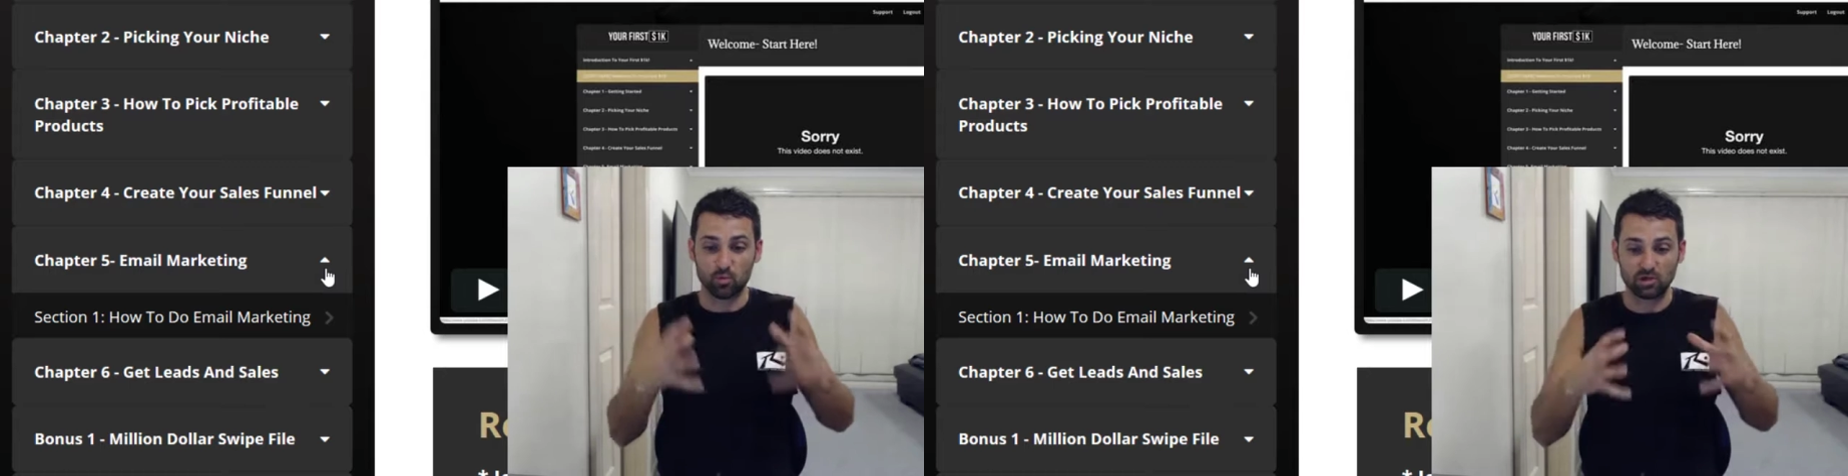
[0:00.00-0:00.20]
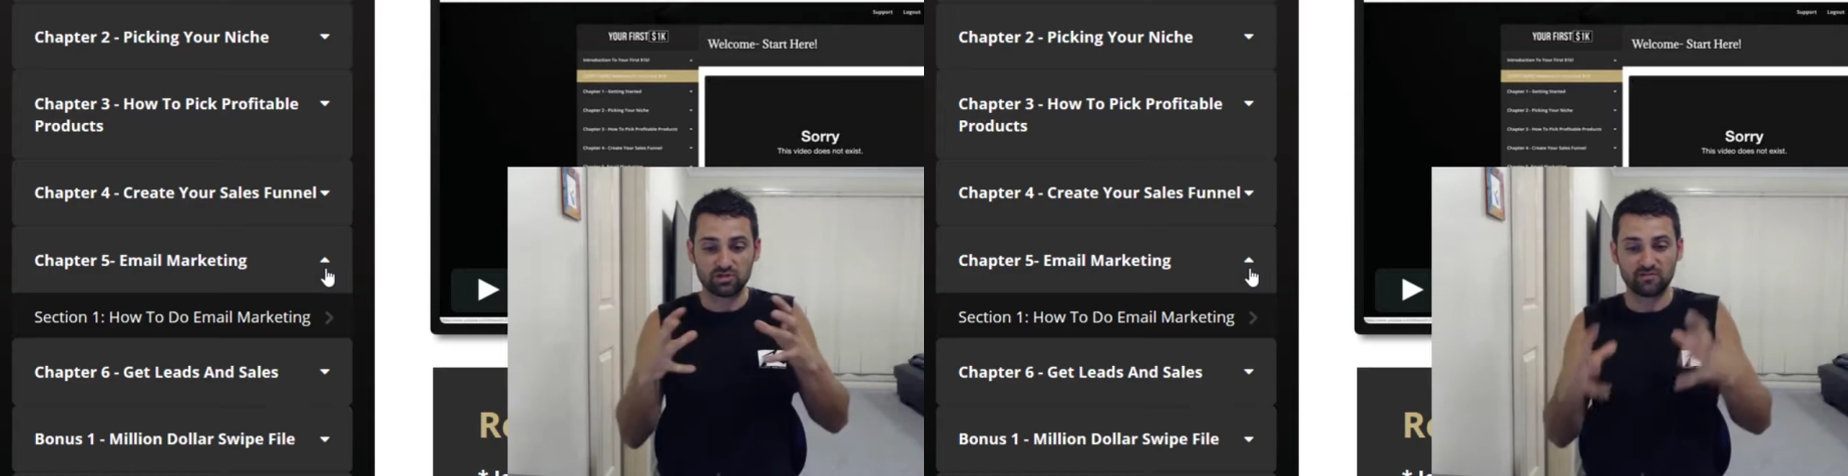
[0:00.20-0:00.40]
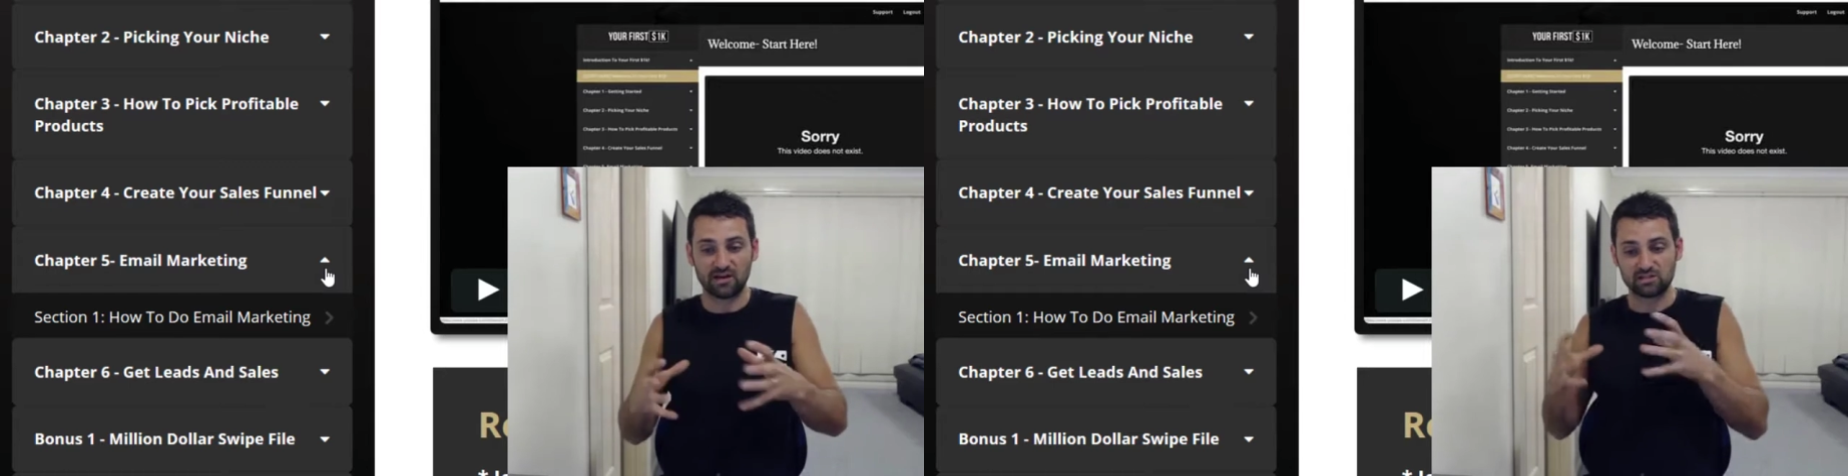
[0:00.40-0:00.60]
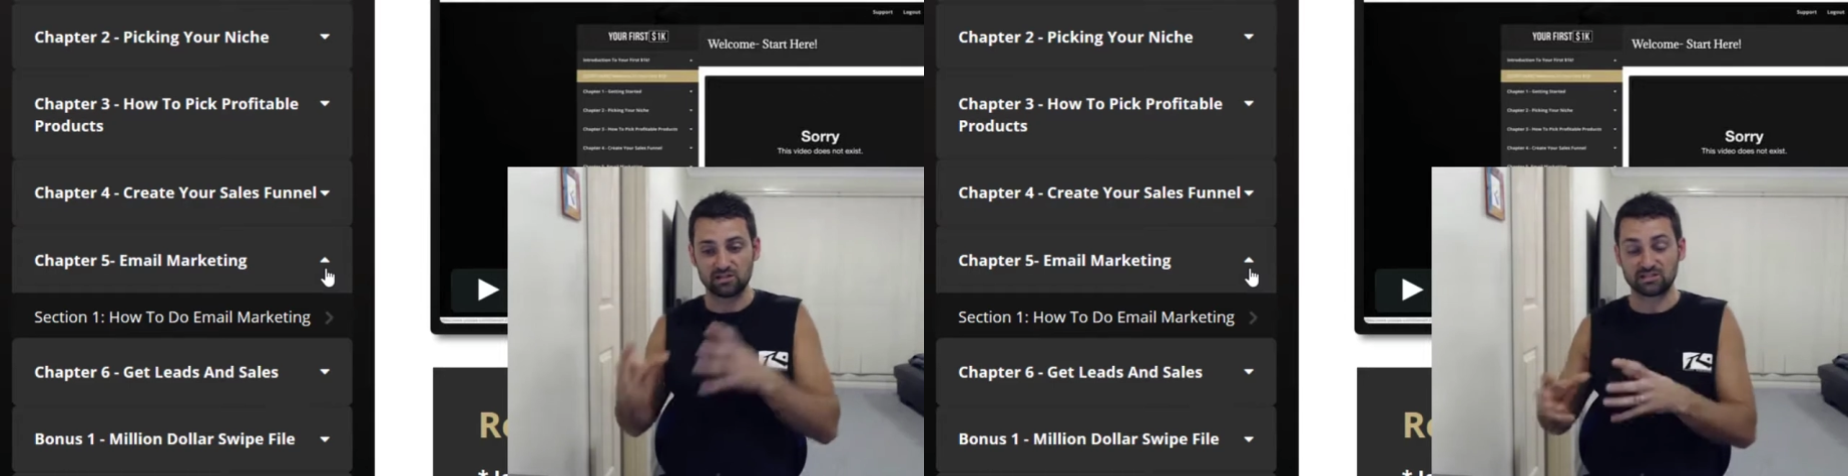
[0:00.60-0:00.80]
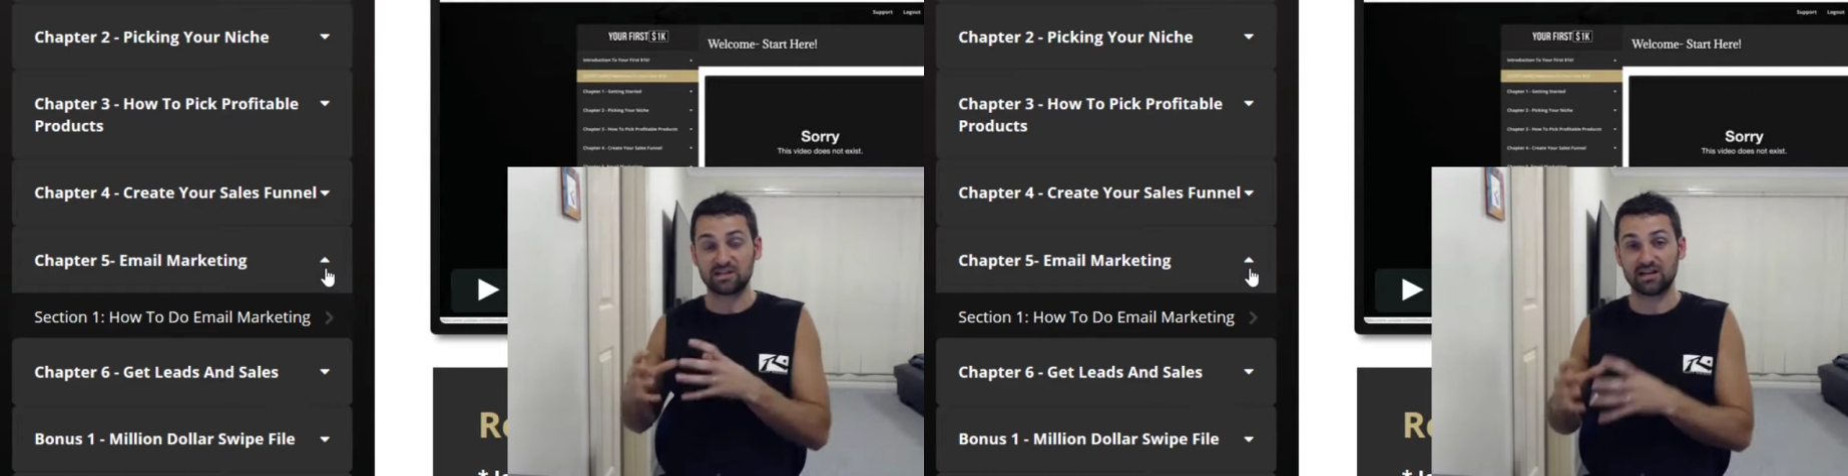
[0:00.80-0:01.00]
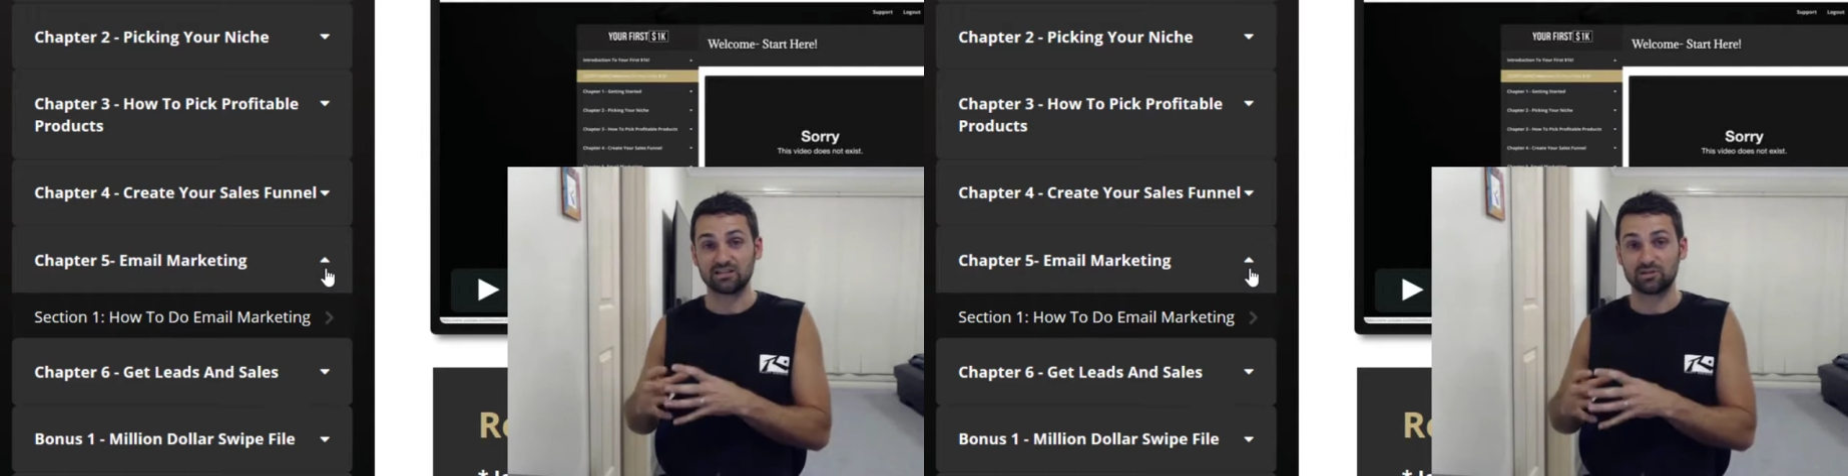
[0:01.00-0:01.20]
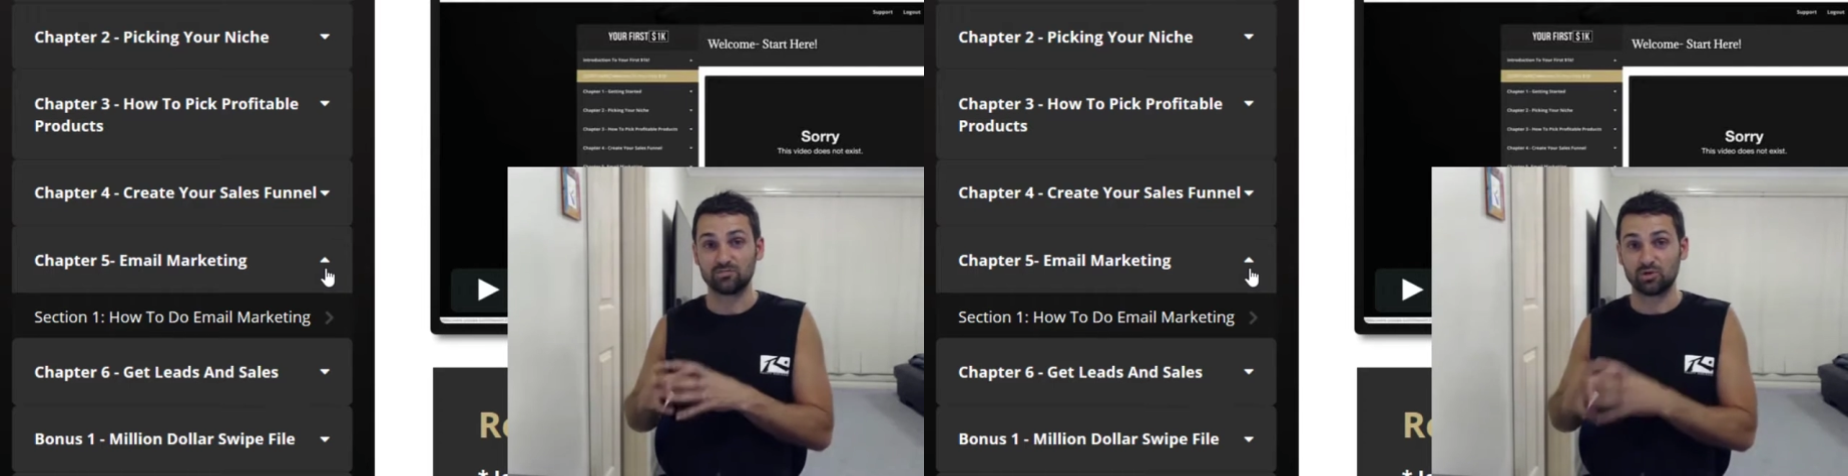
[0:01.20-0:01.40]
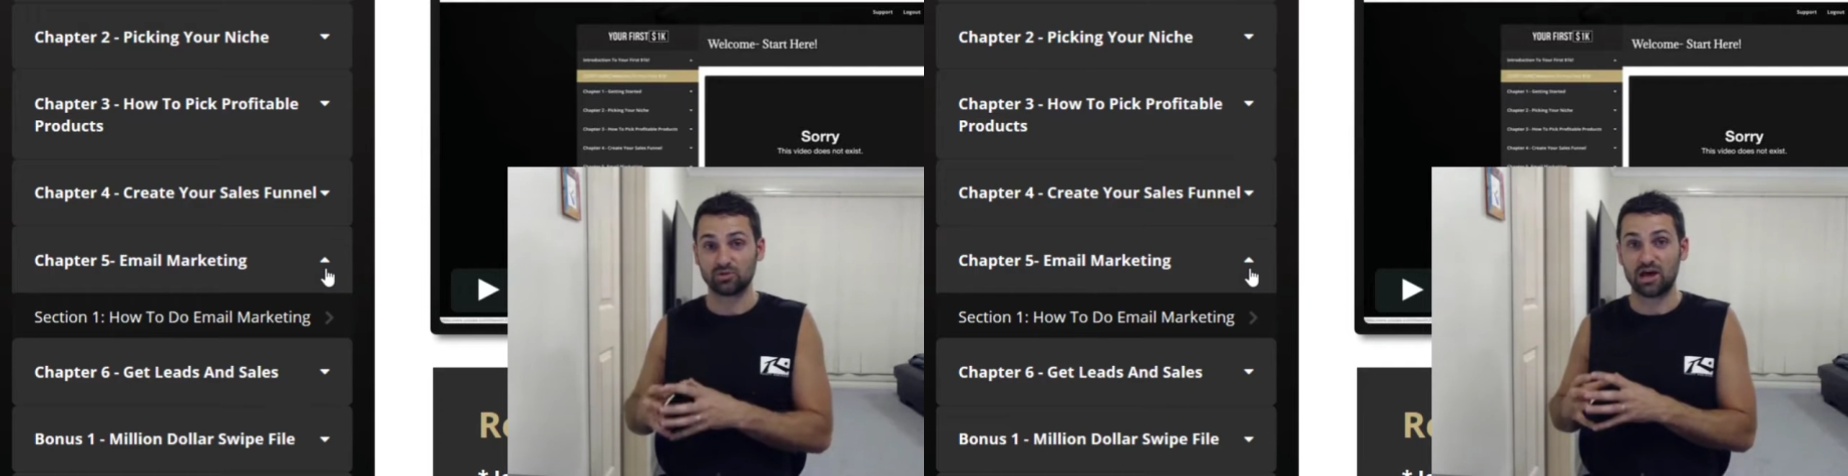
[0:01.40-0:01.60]
but once you've actually started to
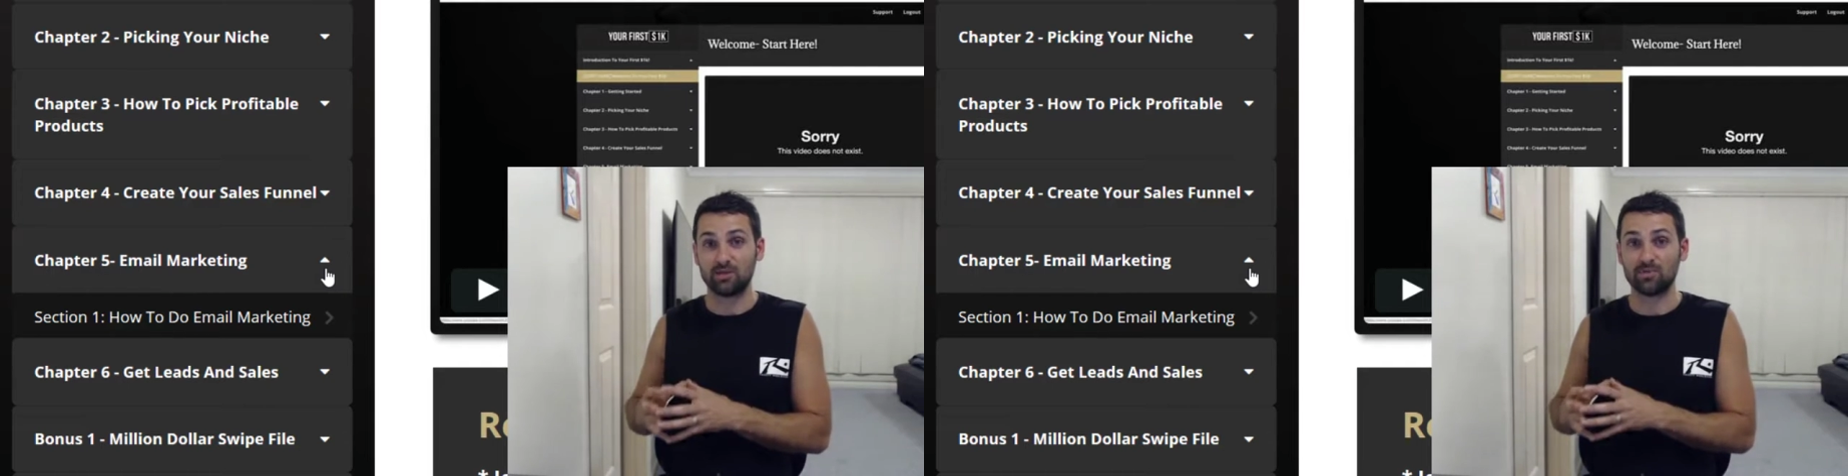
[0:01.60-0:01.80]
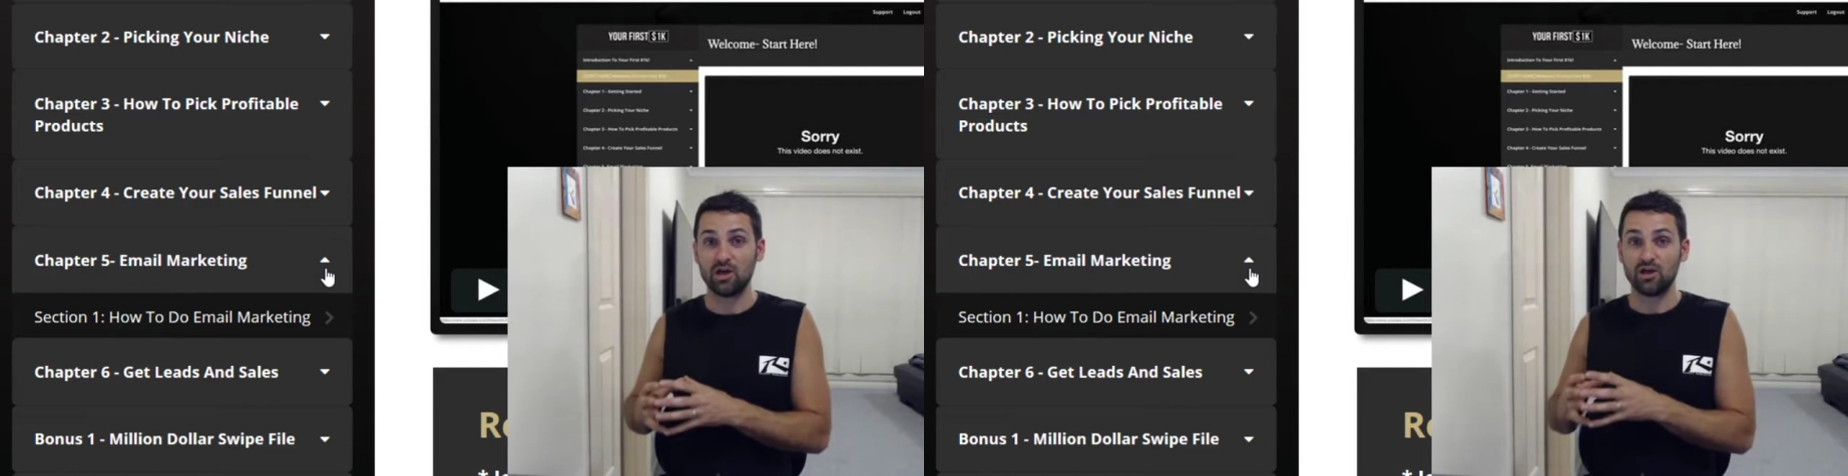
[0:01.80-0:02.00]
build up